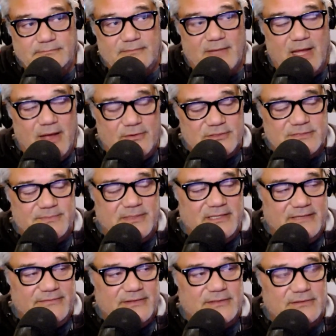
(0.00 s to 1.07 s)
I was
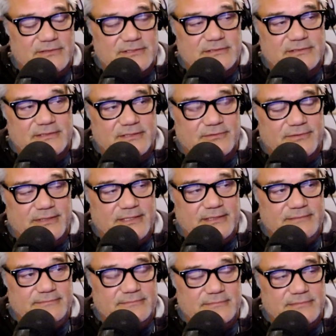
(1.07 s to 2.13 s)
believing the
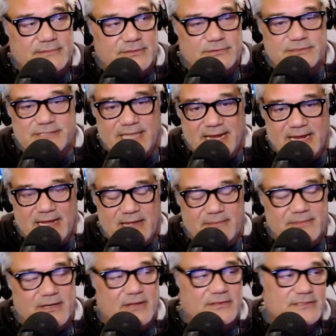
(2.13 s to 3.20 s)
green new scam
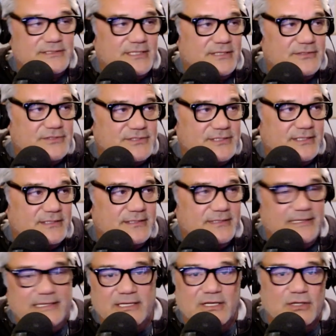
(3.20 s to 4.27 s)
and all this other shit,
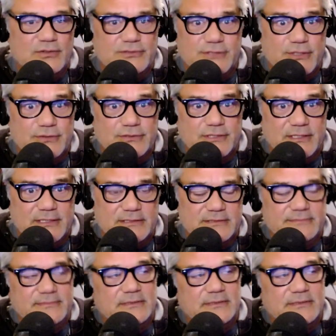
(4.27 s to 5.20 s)
eco-socialism.